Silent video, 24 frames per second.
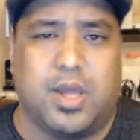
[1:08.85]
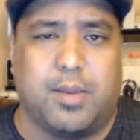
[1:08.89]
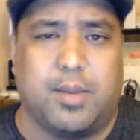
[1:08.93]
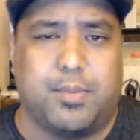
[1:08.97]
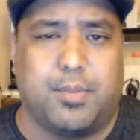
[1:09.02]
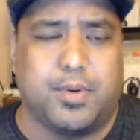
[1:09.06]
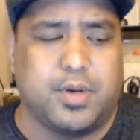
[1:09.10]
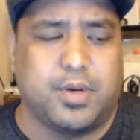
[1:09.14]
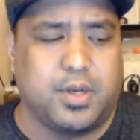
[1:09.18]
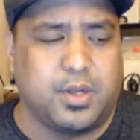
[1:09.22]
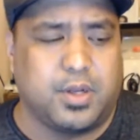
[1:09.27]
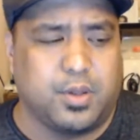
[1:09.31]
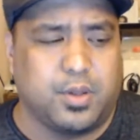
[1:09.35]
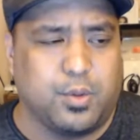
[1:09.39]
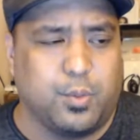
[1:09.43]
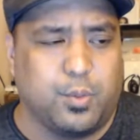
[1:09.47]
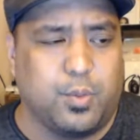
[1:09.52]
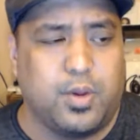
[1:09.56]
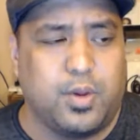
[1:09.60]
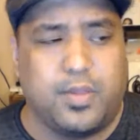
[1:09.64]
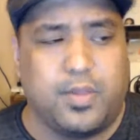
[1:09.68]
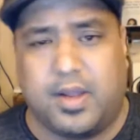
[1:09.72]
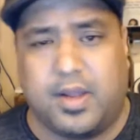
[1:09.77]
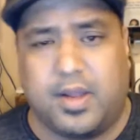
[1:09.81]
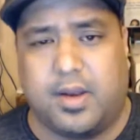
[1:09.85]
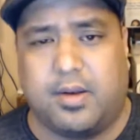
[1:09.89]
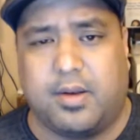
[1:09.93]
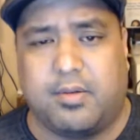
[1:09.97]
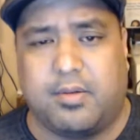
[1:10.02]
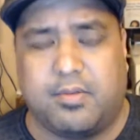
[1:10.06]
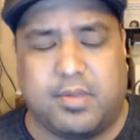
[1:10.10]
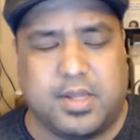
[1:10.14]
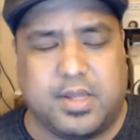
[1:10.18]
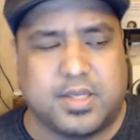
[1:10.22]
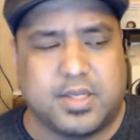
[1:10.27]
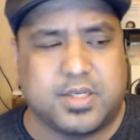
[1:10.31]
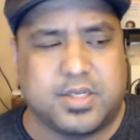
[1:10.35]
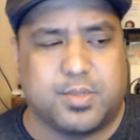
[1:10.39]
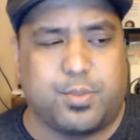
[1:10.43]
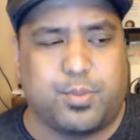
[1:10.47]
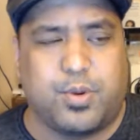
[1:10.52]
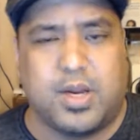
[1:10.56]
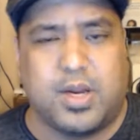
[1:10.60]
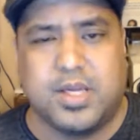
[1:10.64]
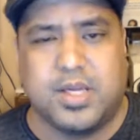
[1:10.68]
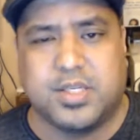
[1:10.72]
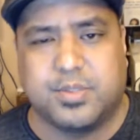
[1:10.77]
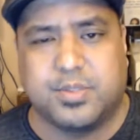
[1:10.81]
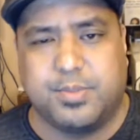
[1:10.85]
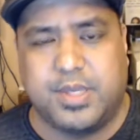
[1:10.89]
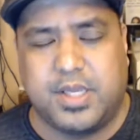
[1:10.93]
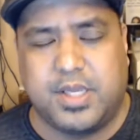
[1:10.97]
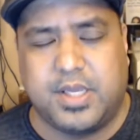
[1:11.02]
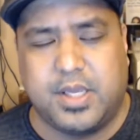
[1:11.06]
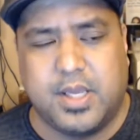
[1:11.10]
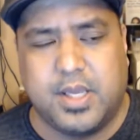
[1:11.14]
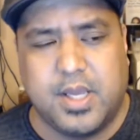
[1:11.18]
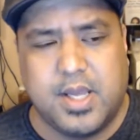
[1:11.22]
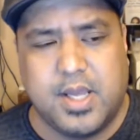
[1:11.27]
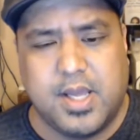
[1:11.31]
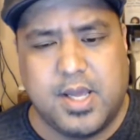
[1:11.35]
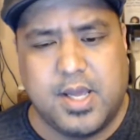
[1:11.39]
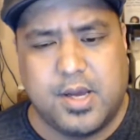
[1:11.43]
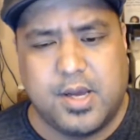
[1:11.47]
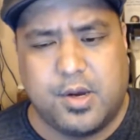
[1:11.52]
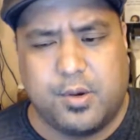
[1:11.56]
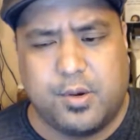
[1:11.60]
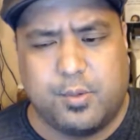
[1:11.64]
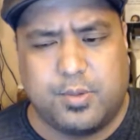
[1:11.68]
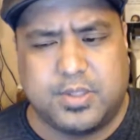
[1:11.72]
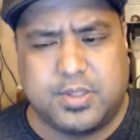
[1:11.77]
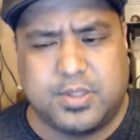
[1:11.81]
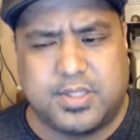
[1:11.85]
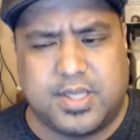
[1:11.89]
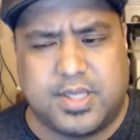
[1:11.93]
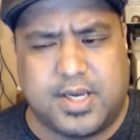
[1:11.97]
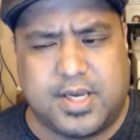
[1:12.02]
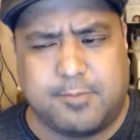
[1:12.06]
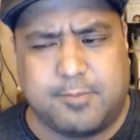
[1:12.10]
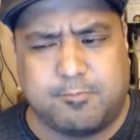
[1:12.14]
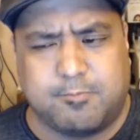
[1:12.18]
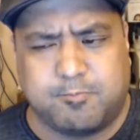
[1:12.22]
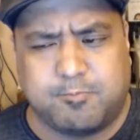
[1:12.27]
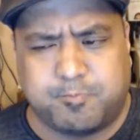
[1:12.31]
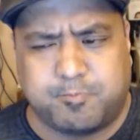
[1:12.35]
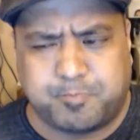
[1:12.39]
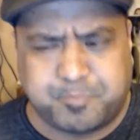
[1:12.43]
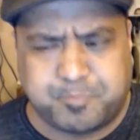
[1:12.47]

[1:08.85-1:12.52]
that particular one that surprised me was that